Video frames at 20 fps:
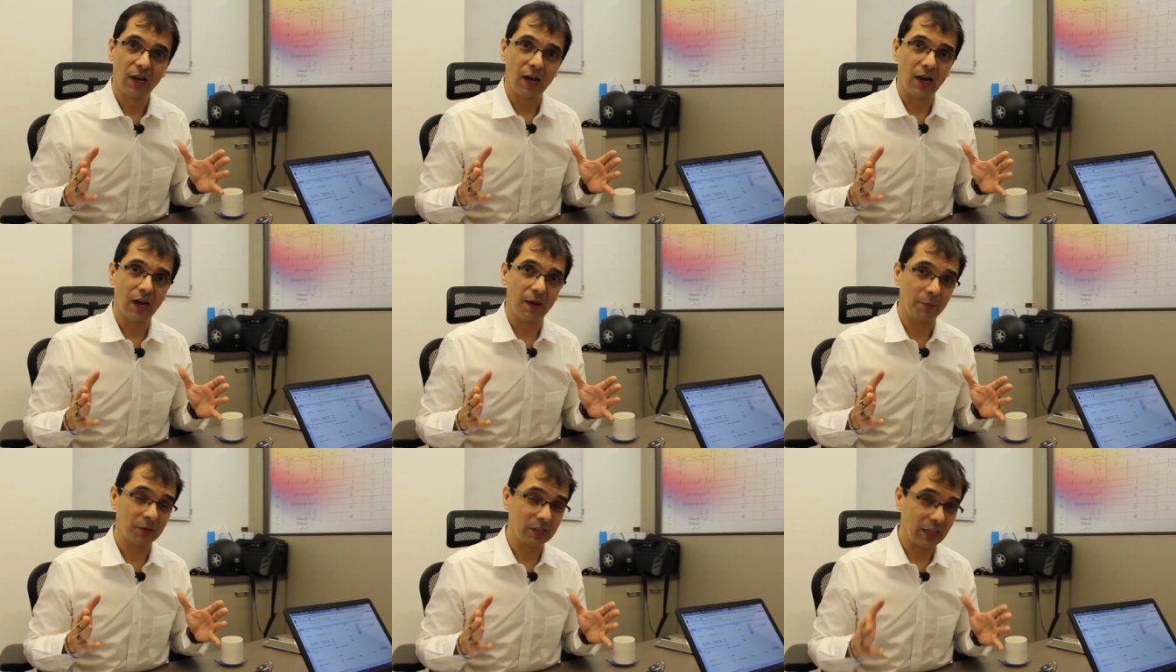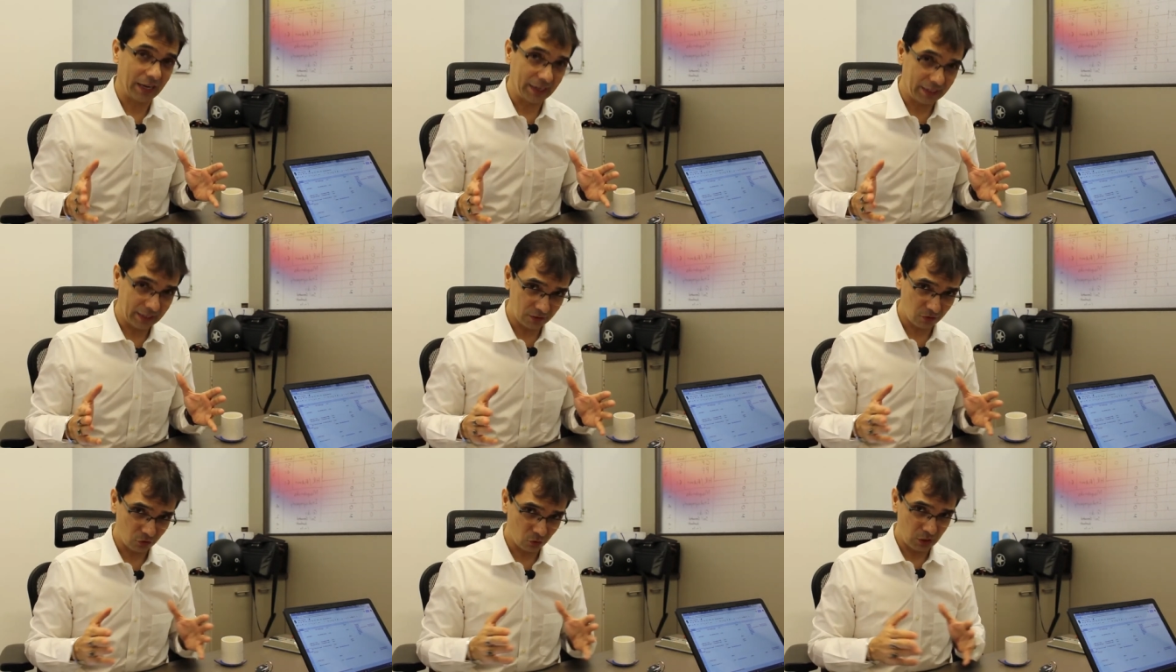Uh, but the
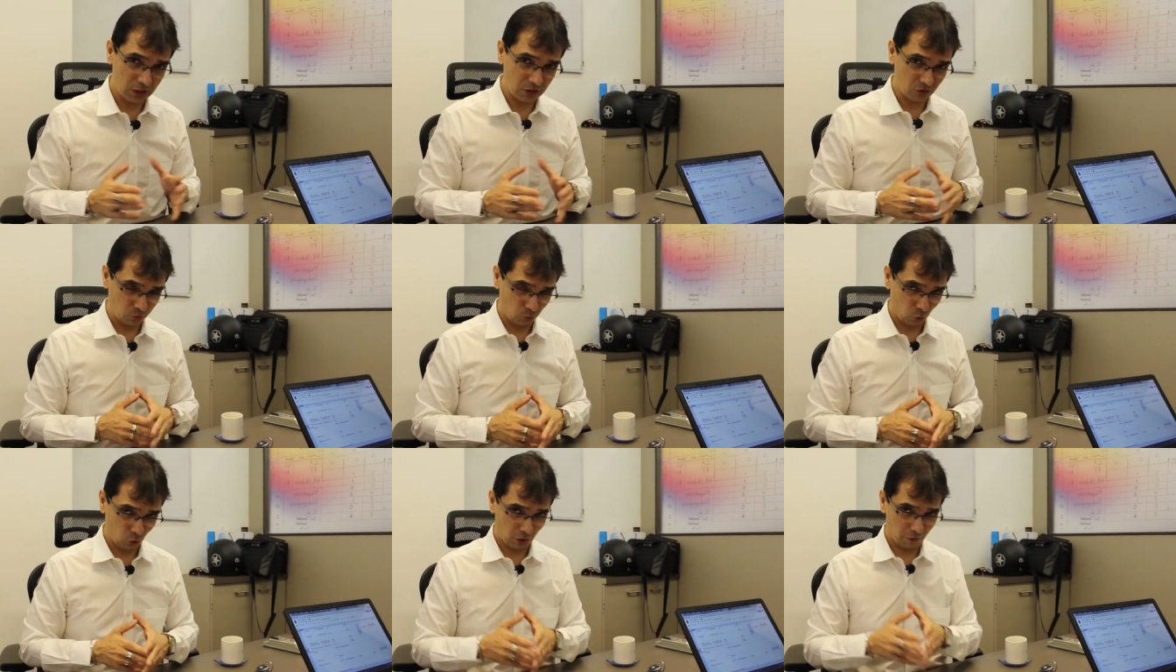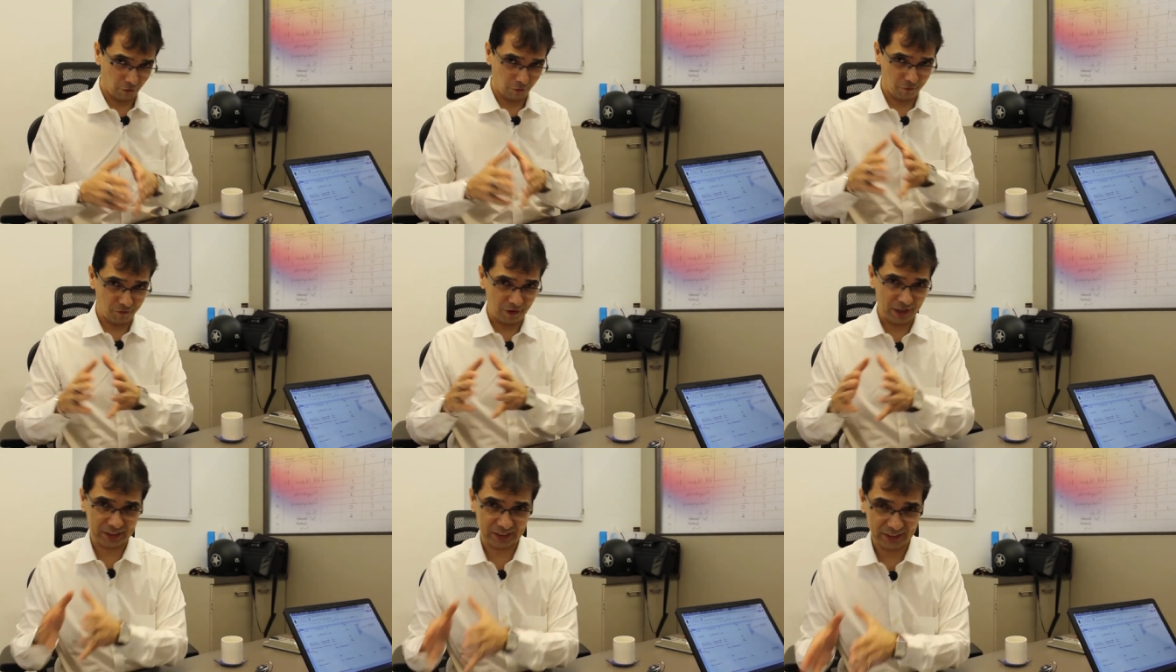idea is today it's more of a
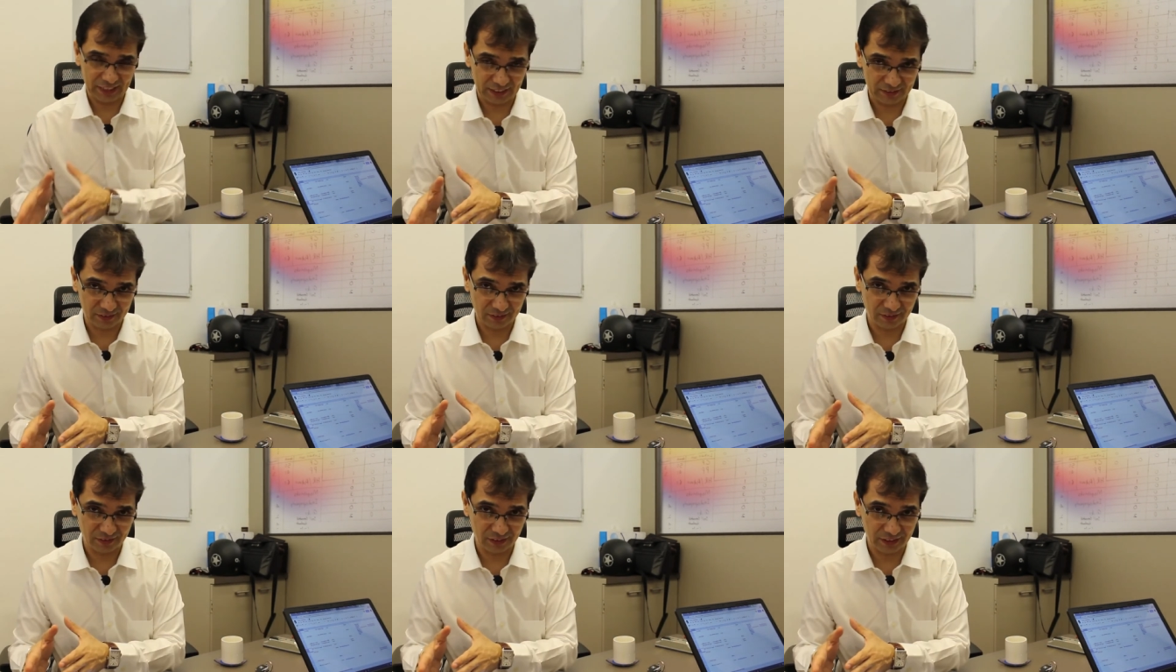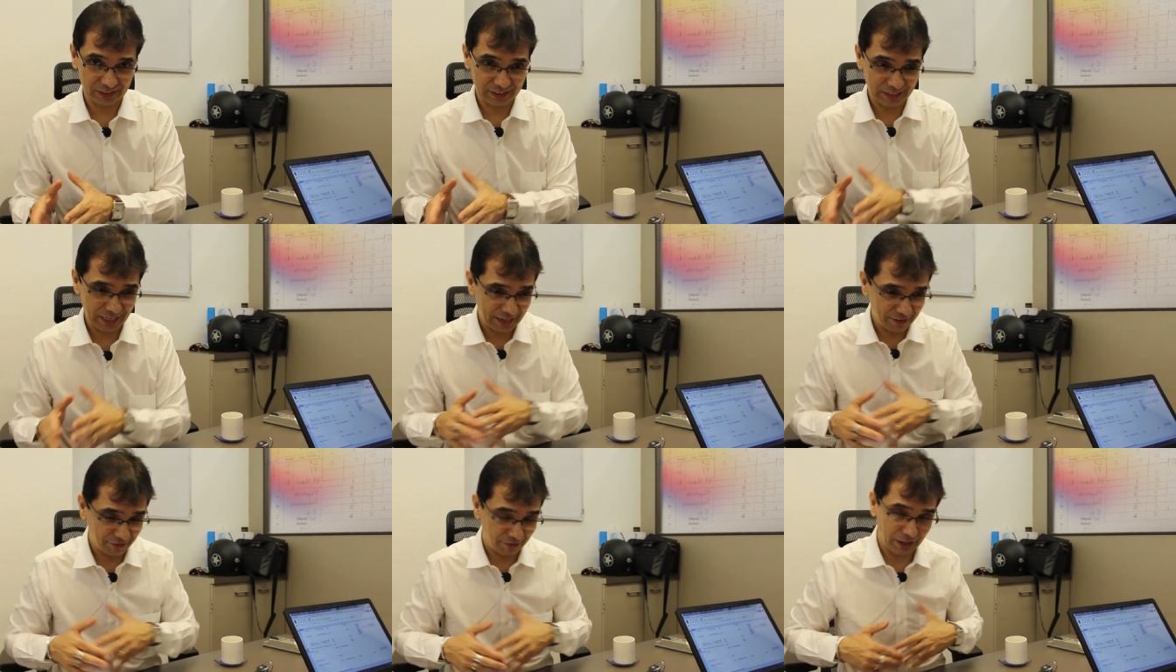fashion accessory
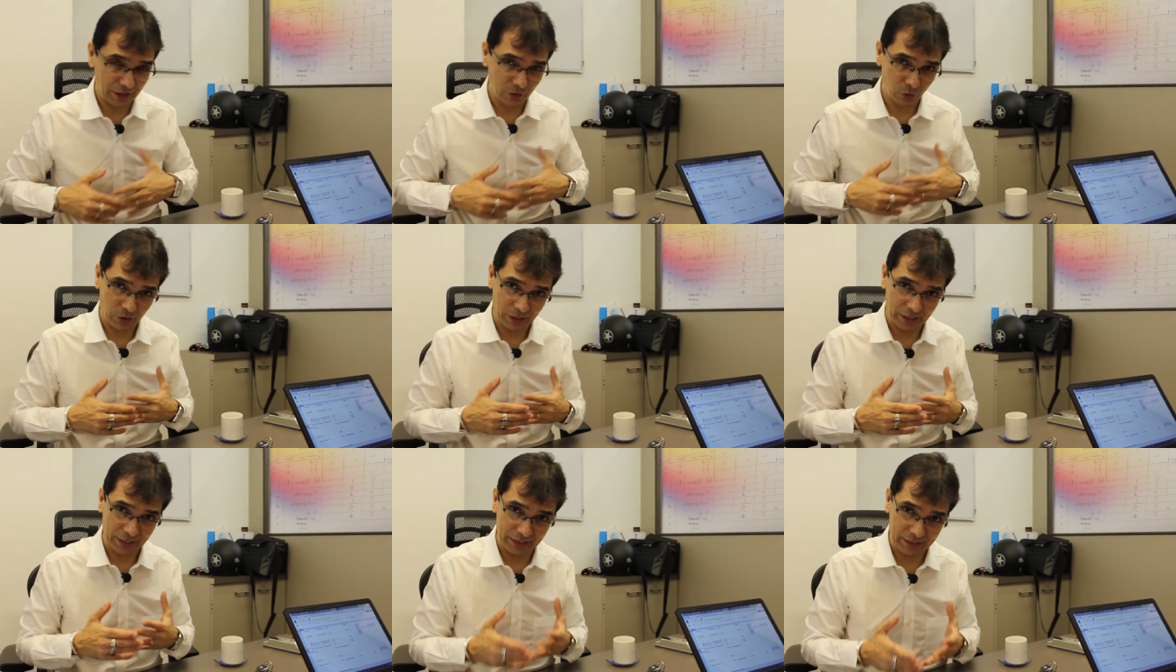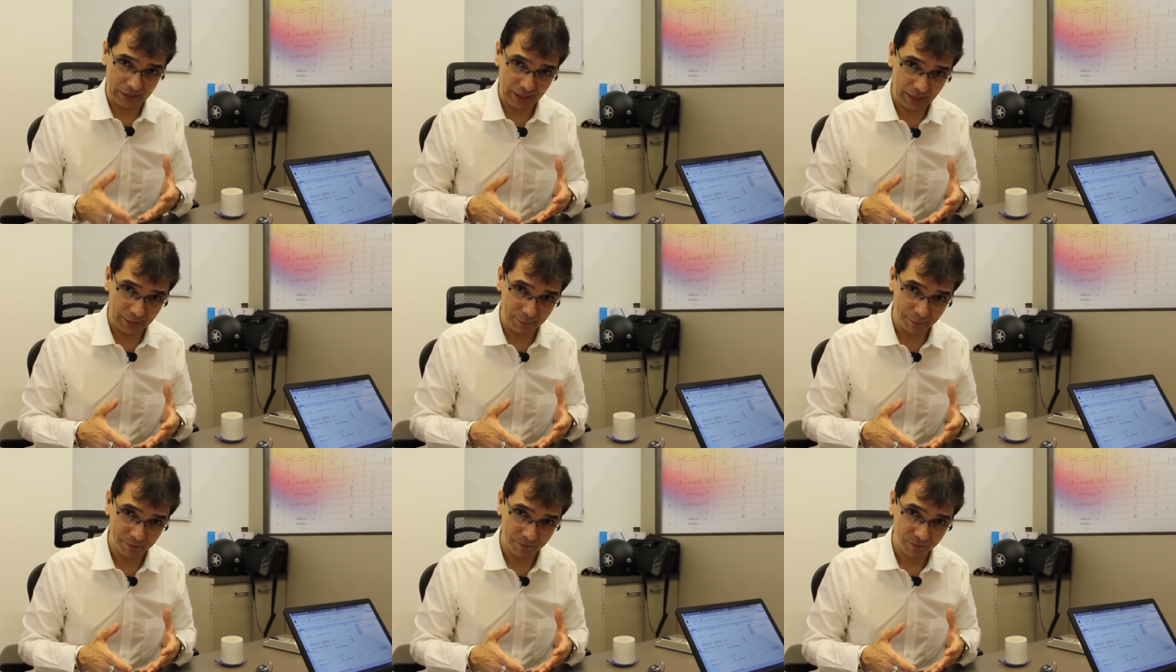than really looking at
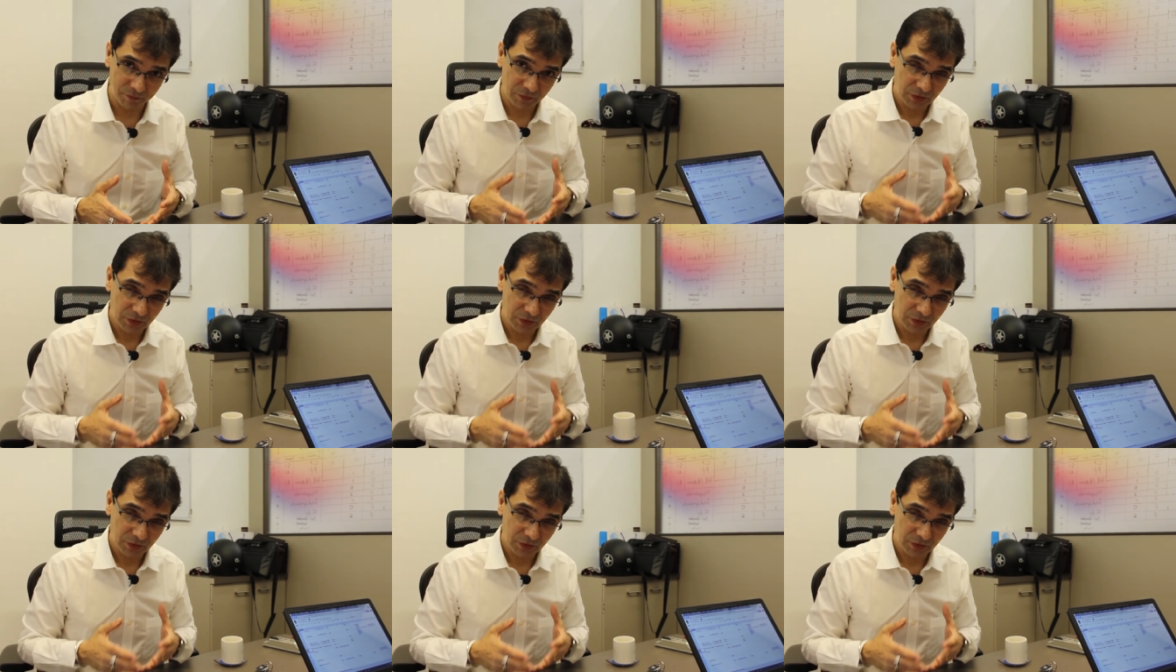time.